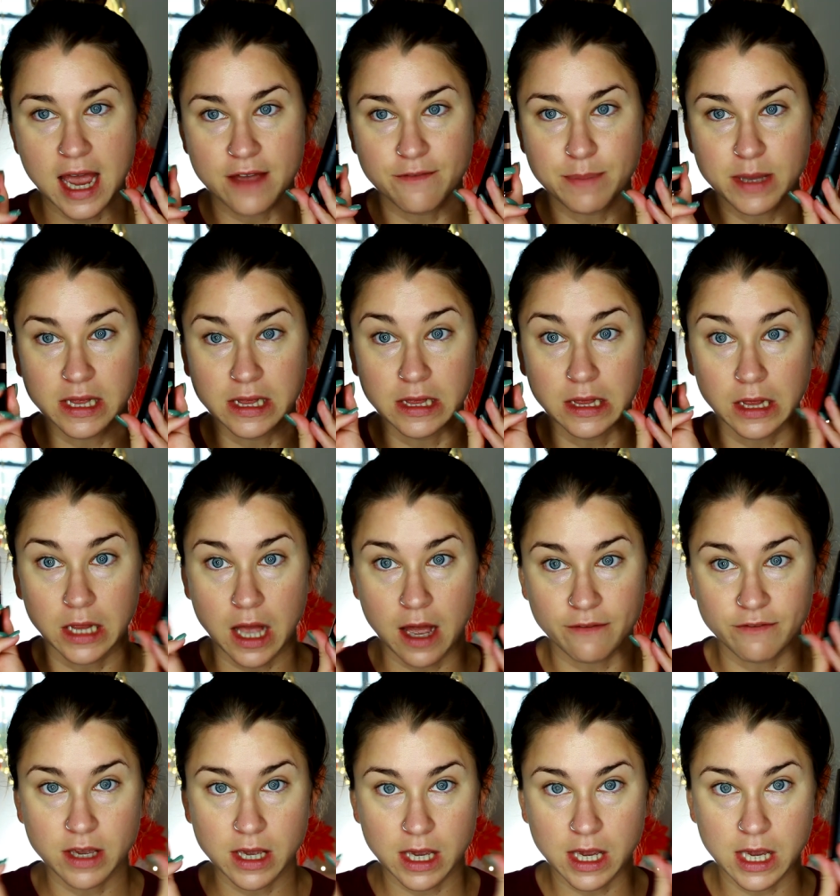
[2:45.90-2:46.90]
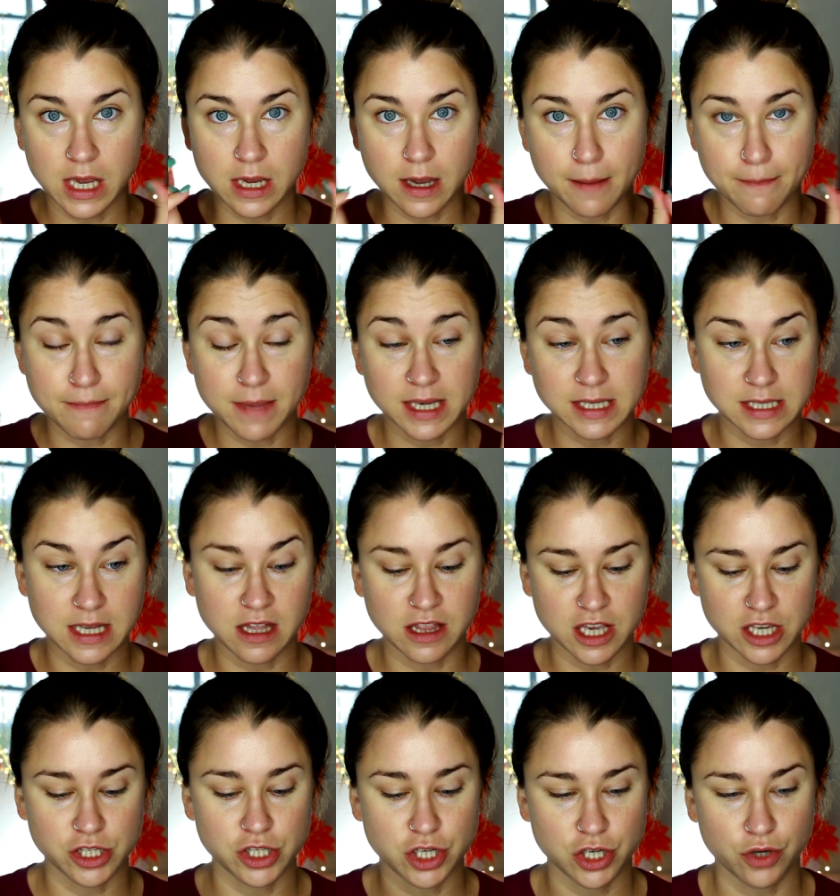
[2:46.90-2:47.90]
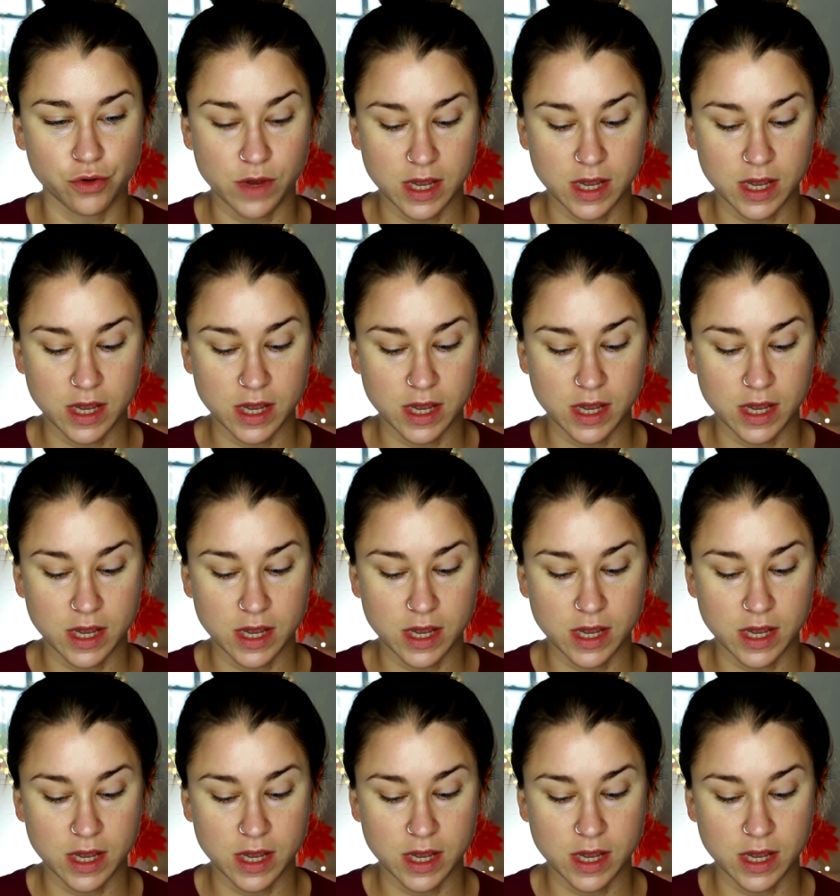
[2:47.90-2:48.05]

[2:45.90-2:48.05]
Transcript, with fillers: I've been loving mixing these two.